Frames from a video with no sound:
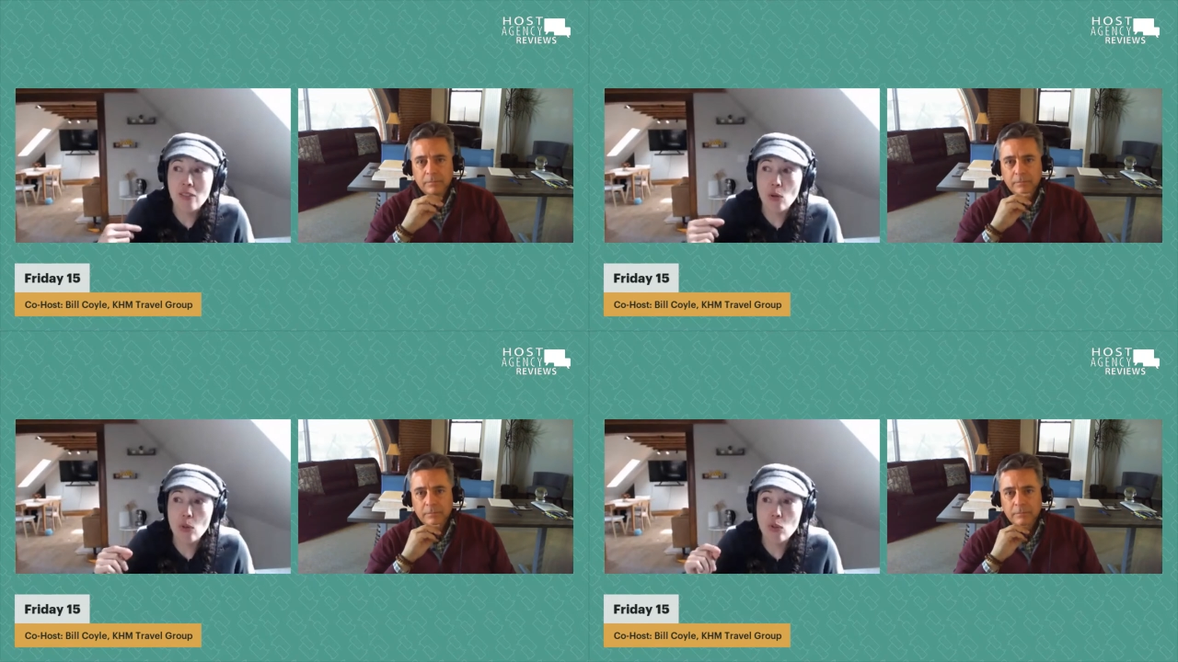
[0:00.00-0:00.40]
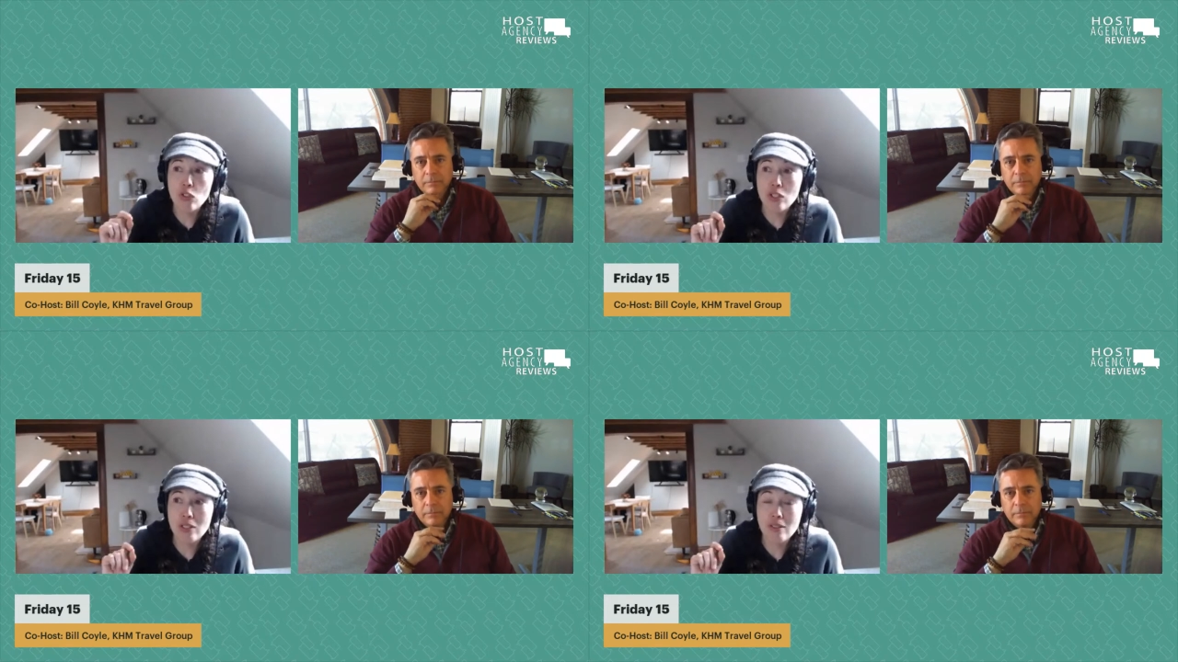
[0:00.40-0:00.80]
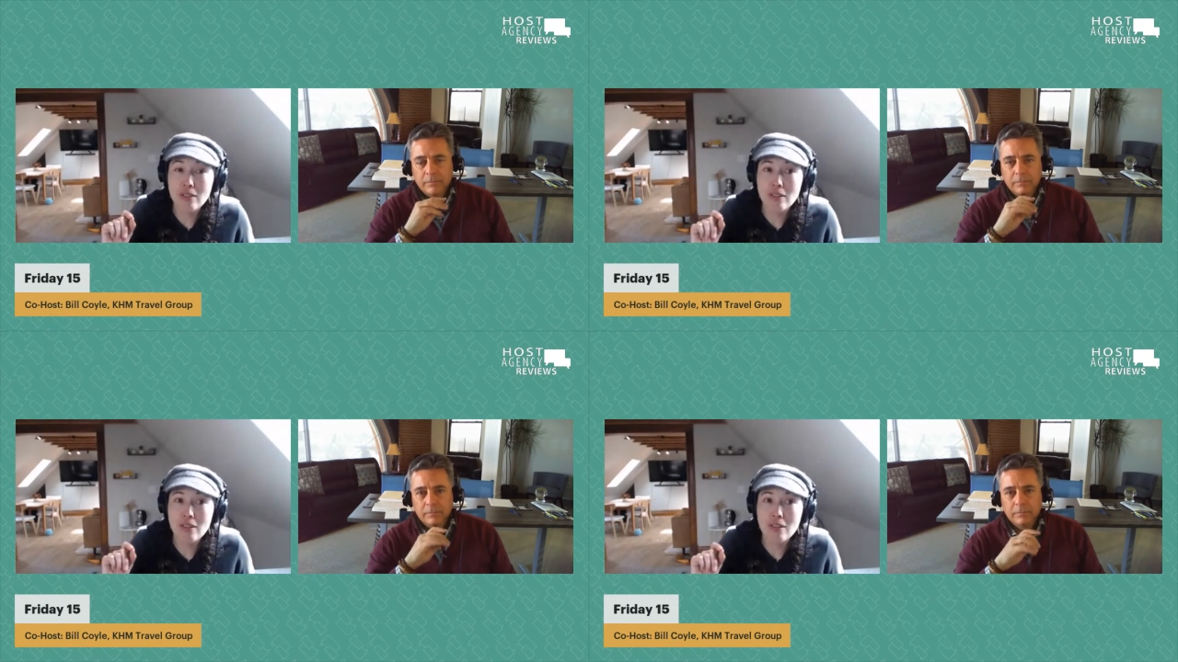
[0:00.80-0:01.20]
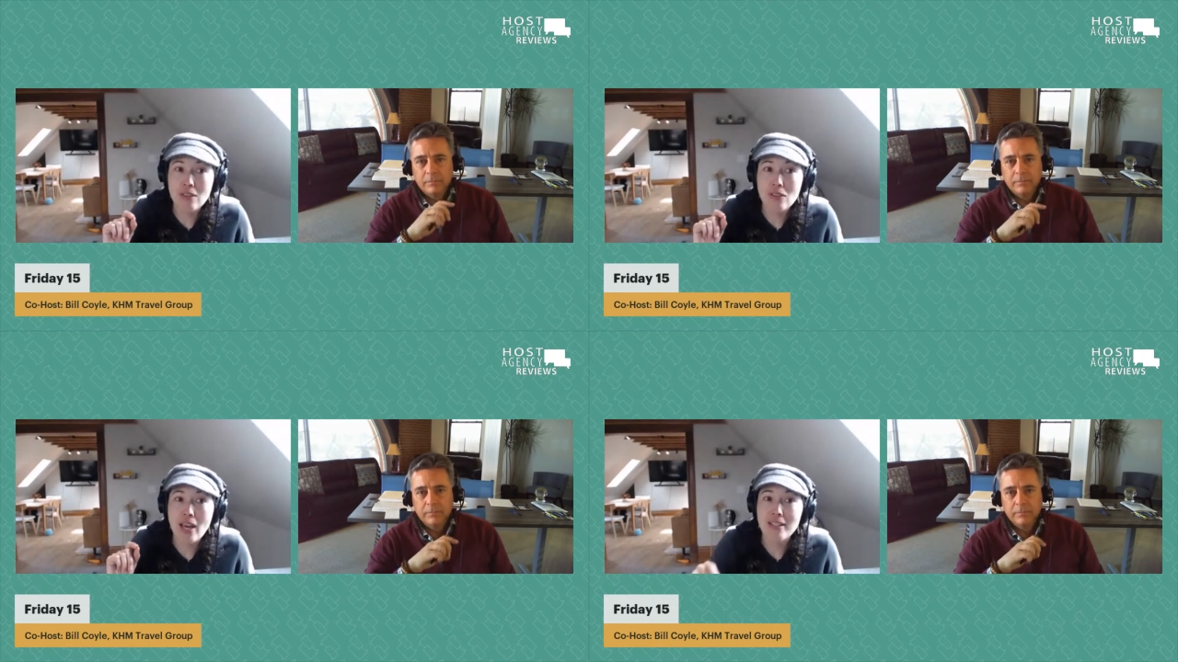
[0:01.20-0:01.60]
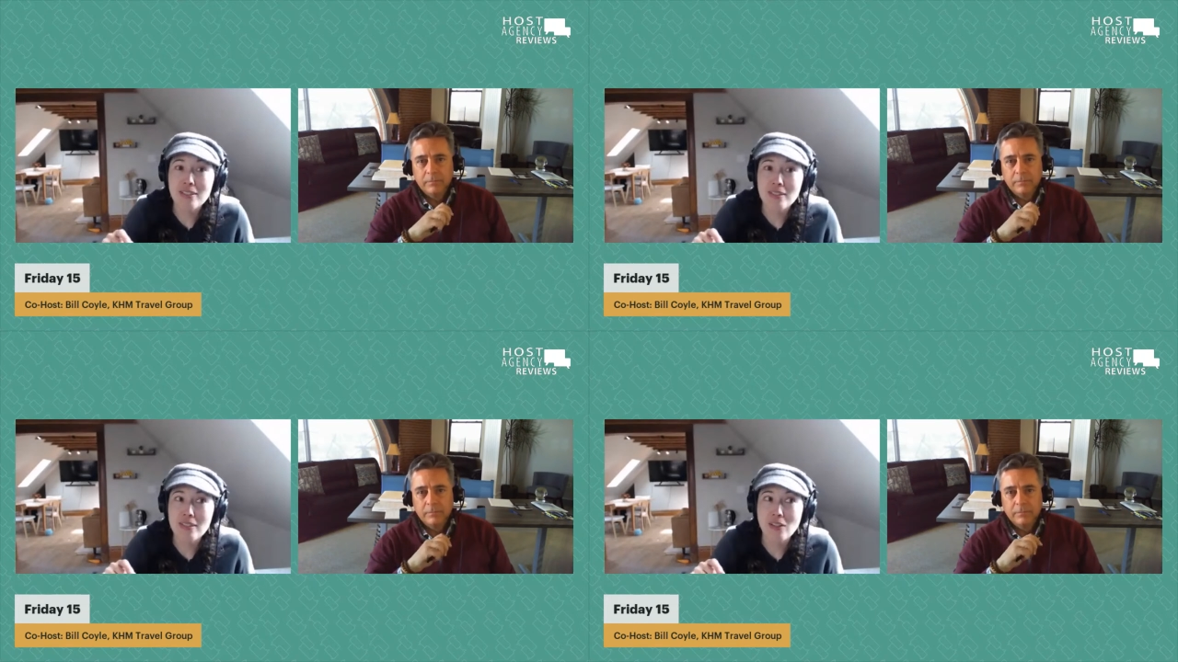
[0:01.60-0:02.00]
Speaker 1: those
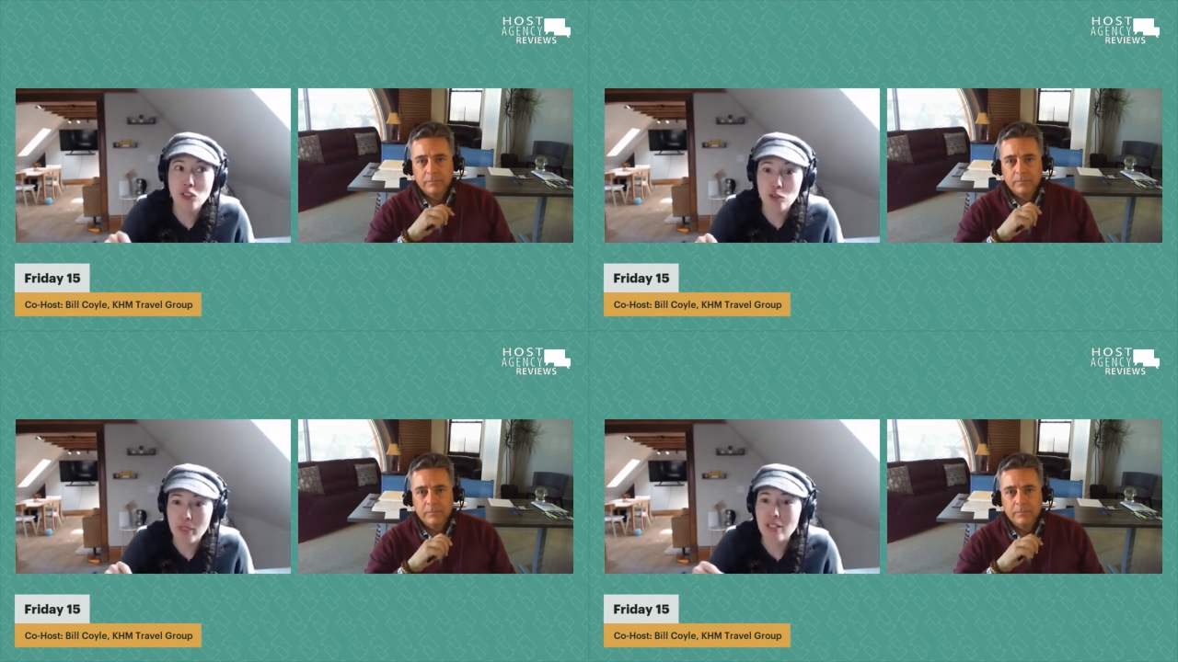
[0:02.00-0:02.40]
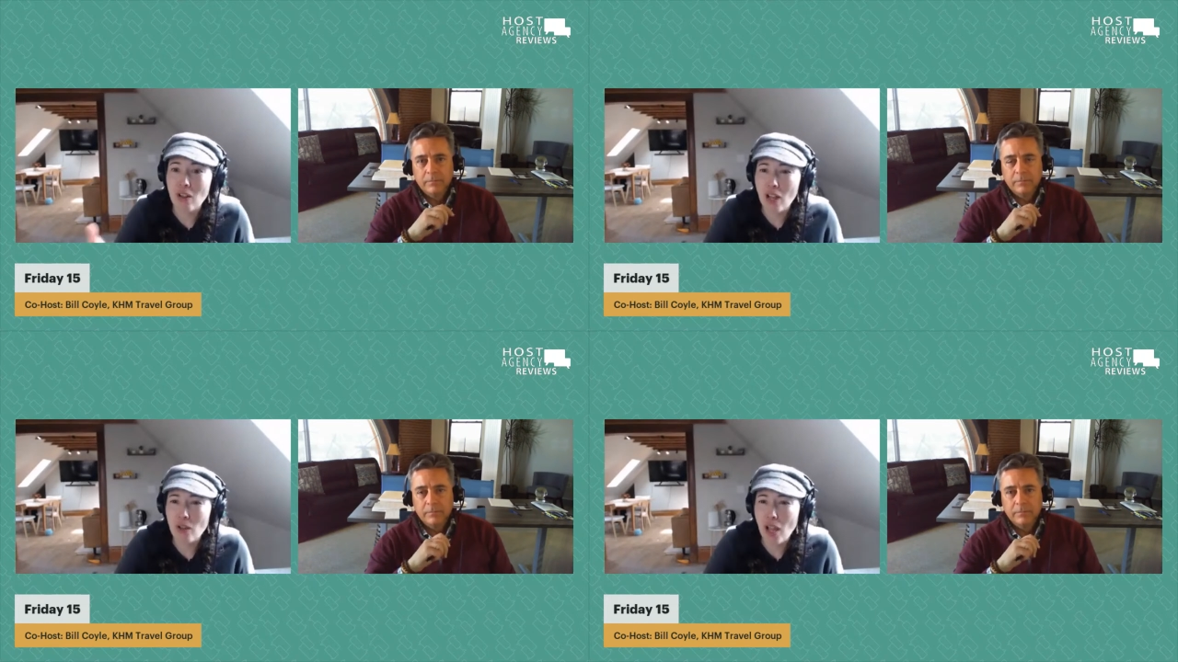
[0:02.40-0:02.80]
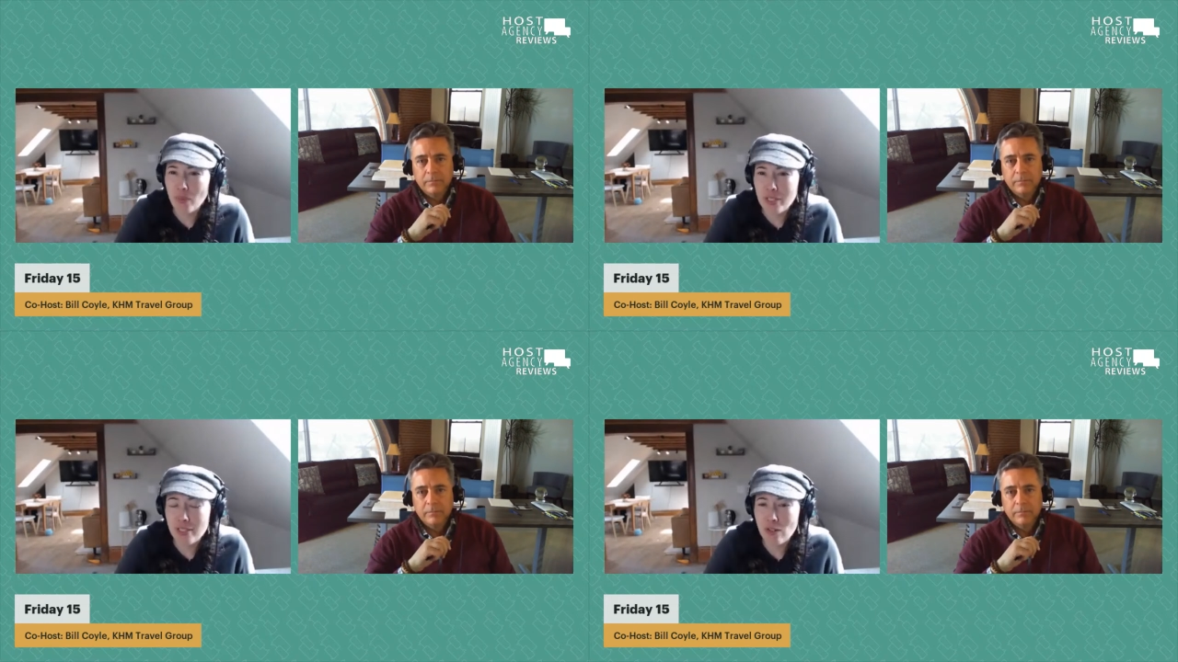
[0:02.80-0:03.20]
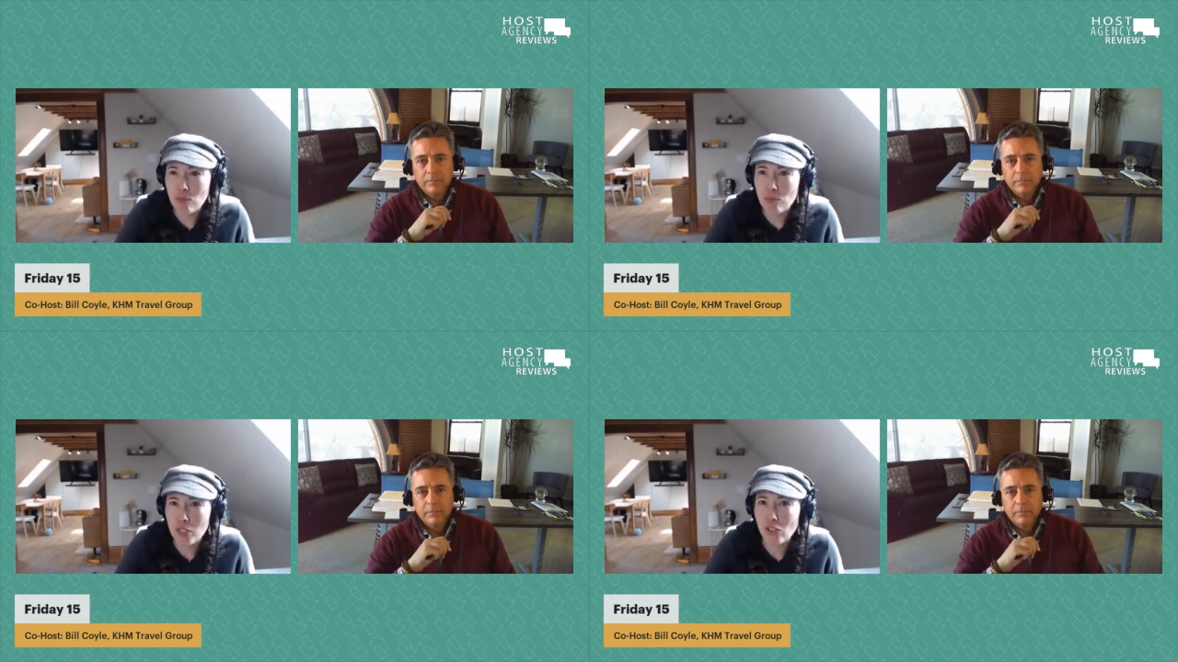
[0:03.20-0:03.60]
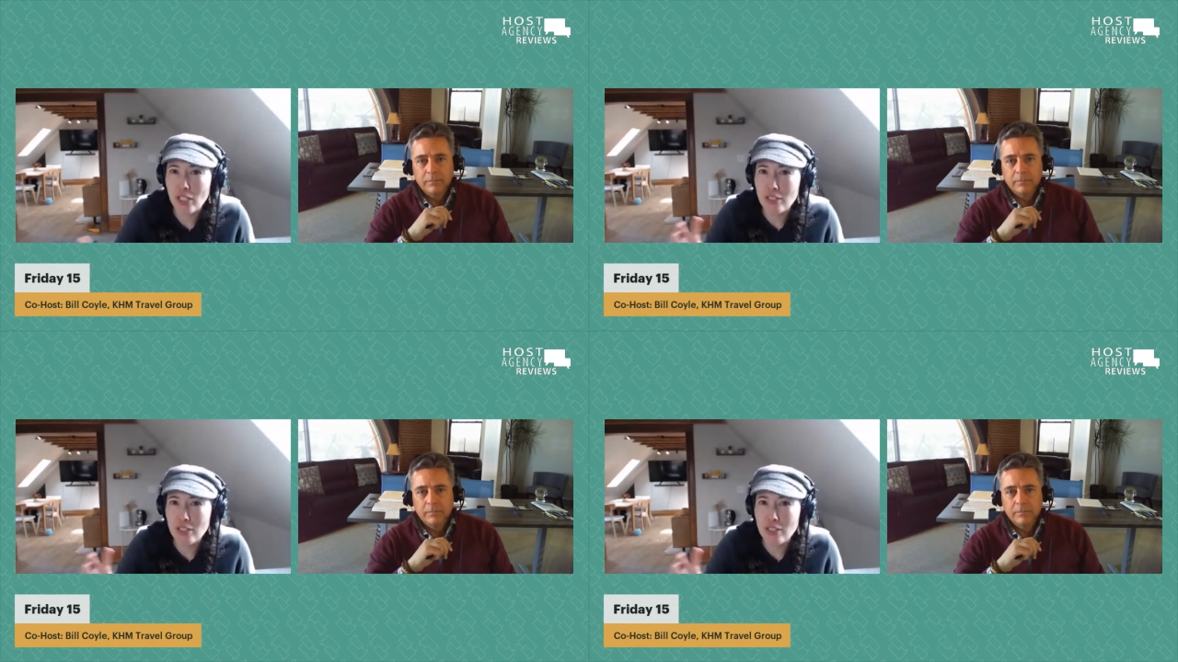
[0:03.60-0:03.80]
that's a little bit I, I, would say bill